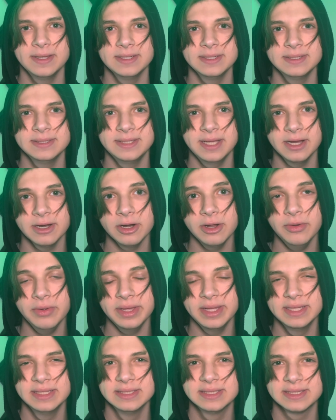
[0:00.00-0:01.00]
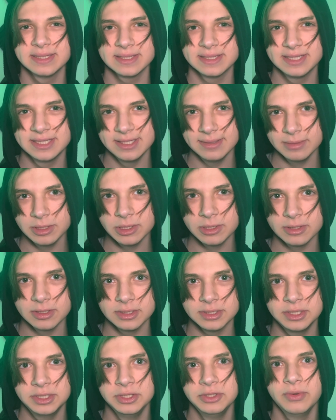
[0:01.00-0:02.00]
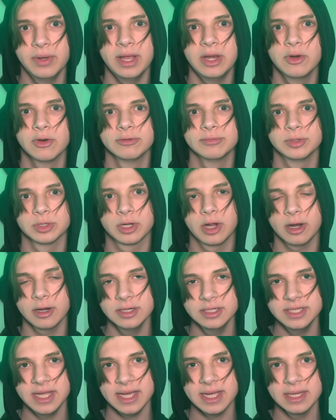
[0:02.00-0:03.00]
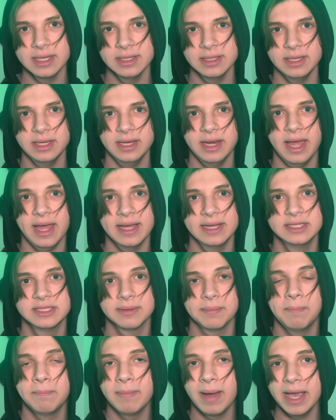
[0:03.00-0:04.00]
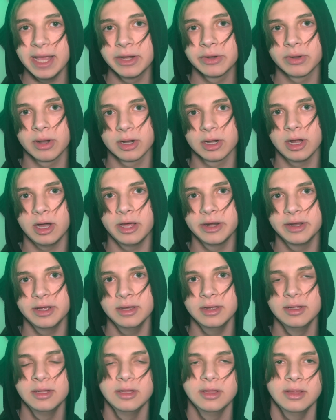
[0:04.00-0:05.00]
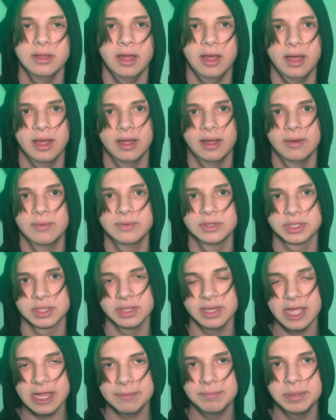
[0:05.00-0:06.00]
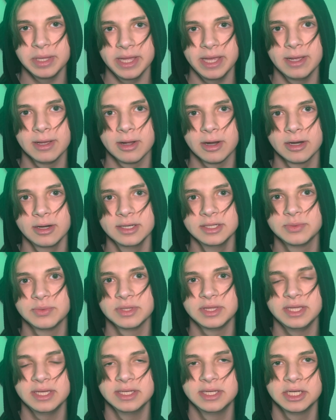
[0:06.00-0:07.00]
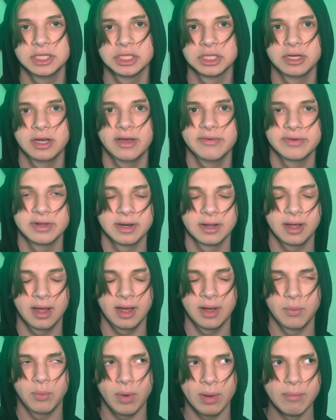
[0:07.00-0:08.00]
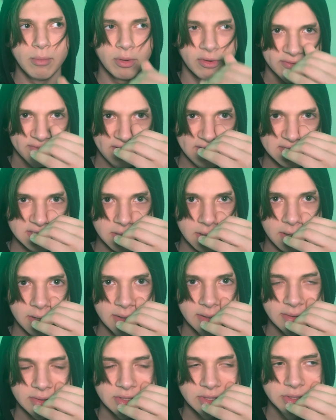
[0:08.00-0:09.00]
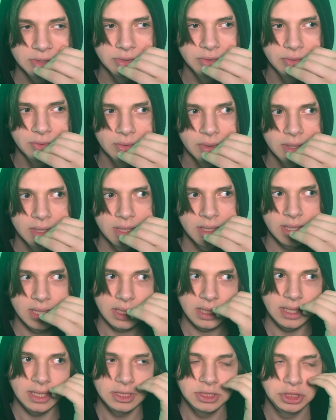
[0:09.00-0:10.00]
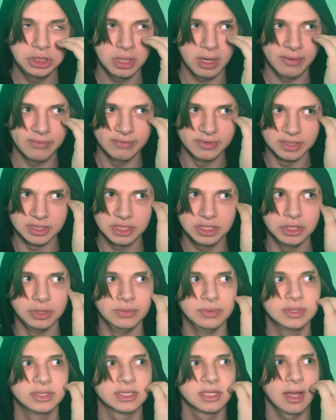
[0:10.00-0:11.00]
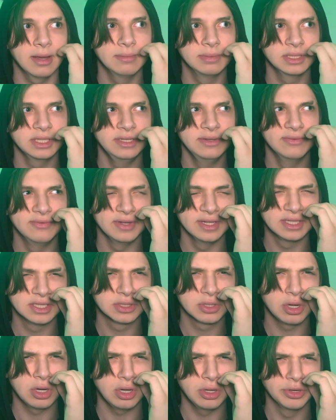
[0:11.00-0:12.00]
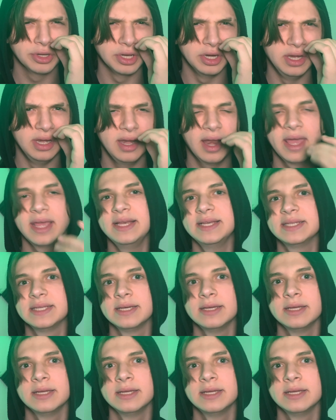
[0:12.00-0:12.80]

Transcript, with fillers: Tarot is similar to a normal card deck. It has minor arcana, uh, which are like playing cards with the addition of an, uh, one more face card to each of the suits. I believe it's called a knight.